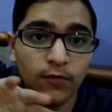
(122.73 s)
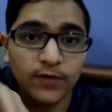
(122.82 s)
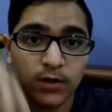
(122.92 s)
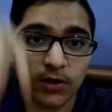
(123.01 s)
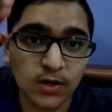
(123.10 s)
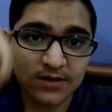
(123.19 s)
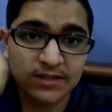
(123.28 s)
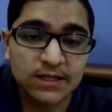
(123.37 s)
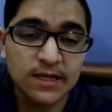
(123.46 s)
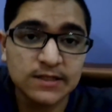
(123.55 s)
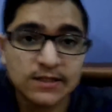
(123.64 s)
of the
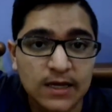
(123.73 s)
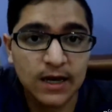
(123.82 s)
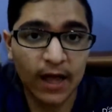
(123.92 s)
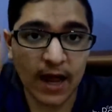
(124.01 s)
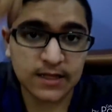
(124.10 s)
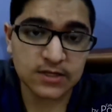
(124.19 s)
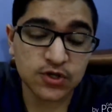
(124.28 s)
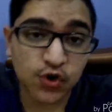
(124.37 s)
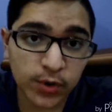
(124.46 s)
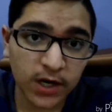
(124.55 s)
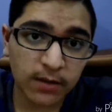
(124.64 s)
nonsense that I
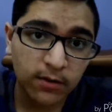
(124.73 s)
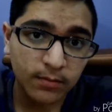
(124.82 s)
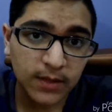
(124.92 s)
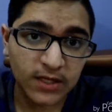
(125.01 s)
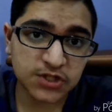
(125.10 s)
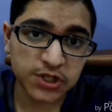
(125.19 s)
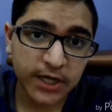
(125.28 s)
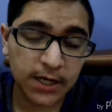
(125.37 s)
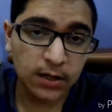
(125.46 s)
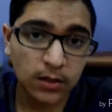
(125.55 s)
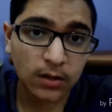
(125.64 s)
just created about my
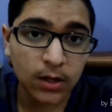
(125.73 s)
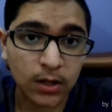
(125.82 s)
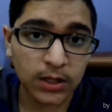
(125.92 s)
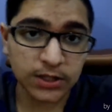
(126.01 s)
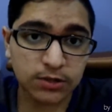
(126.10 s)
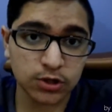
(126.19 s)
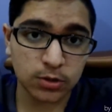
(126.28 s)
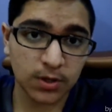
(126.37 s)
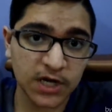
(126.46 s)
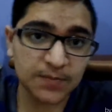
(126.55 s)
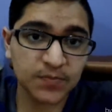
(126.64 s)
channel on YouTube
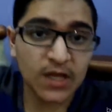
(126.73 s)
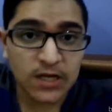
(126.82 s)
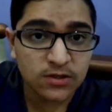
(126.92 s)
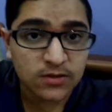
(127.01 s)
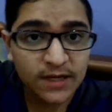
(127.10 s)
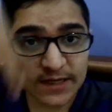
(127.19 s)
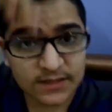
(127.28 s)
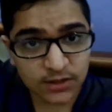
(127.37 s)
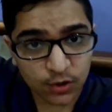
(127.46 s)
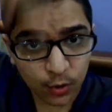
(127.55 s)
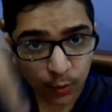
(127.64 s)
okay today is
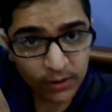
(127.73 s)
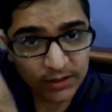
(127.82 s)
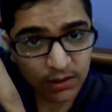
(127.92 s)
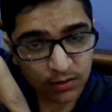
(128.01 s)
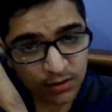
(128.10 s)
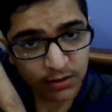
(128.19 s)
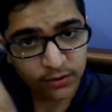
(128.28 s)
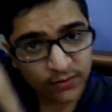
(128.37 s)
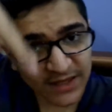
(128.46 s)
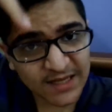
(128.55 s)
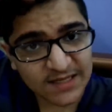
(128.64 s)
a current day on earth
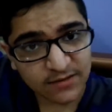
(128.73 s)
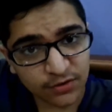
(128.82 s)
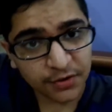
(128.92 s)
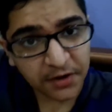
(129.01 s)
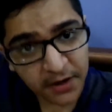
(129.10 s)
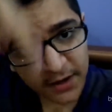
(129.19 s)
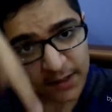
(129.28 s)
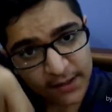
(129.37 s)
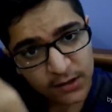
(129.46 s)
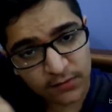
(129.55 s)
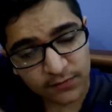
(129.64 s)
today is
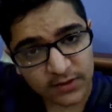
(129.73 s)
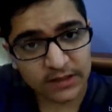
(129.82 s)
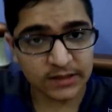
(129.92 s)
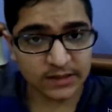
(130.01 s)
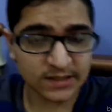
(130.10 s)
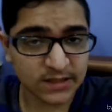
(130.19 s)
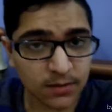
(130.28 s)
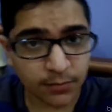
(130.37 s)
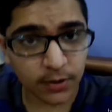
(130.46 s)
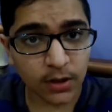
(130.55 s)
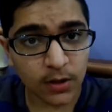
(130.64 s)
30th of
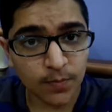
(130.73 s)
December